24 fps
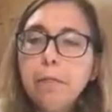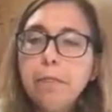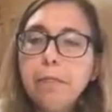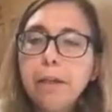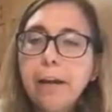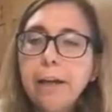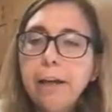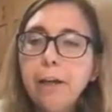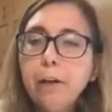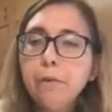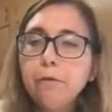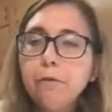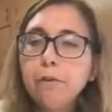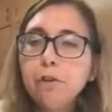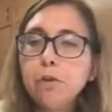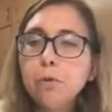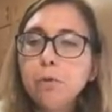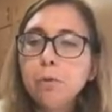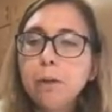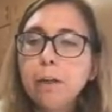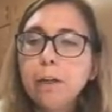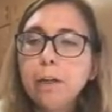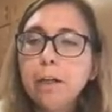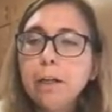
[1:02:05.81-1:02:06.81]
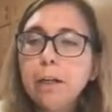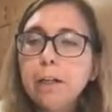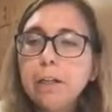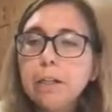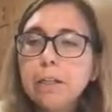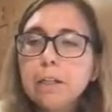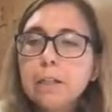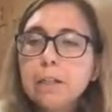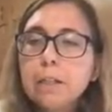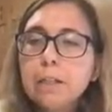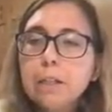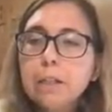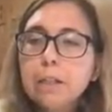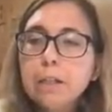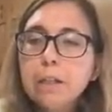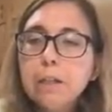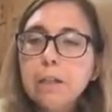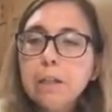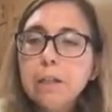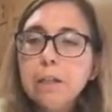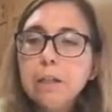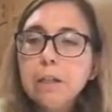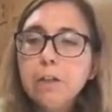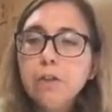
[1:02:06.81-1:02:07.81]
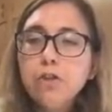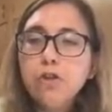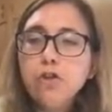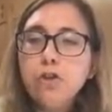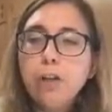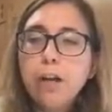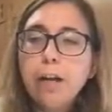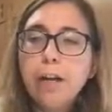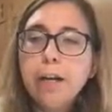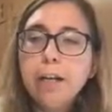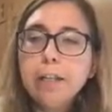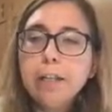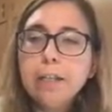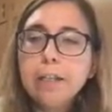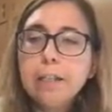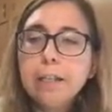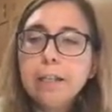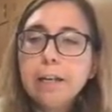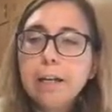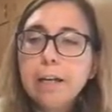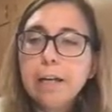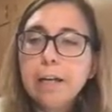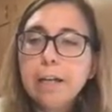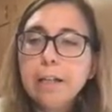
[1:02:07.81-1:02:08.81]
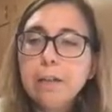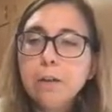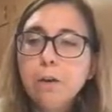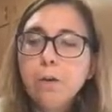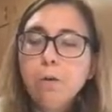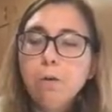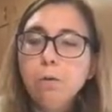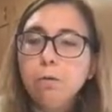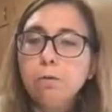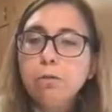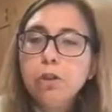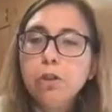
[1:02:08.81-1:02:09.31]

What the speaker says: Thank you for joining us. Janet says, oh,